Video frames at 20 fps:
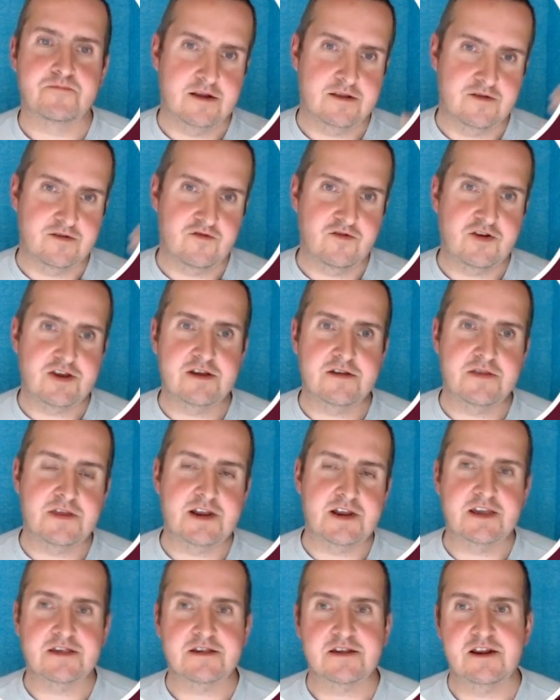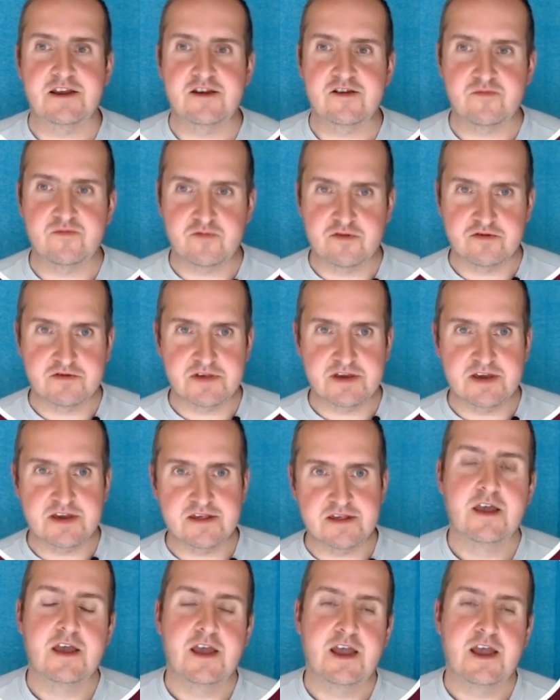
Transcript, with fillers: trigger that escalation process.